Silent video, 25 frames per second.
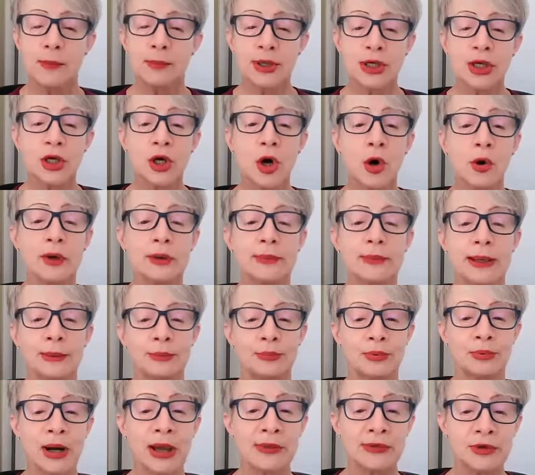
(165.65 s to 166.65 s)
But go to my
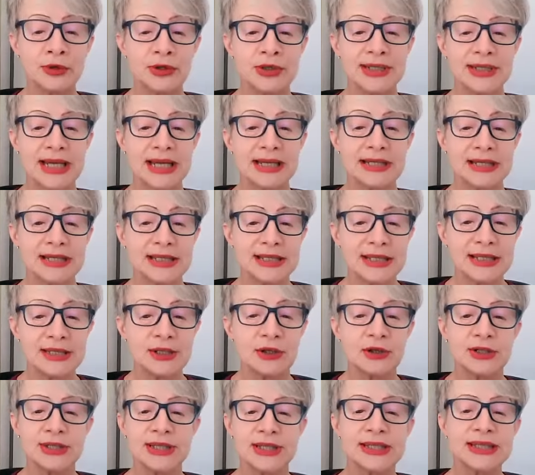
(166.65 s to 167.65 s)
brothers and
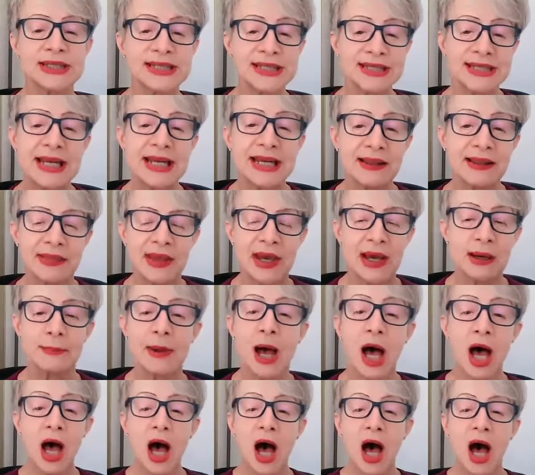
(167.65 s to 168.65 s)
sisters and say to
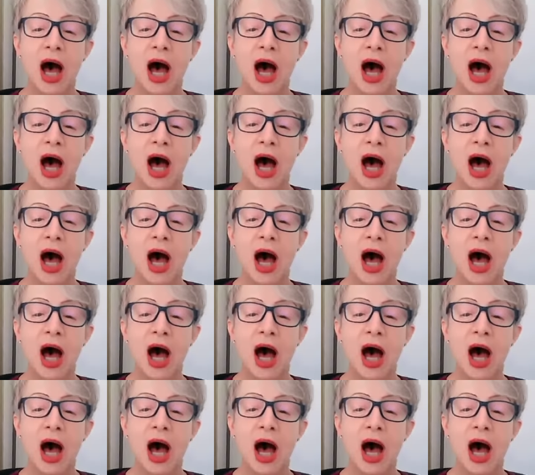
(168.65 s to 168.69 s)
them,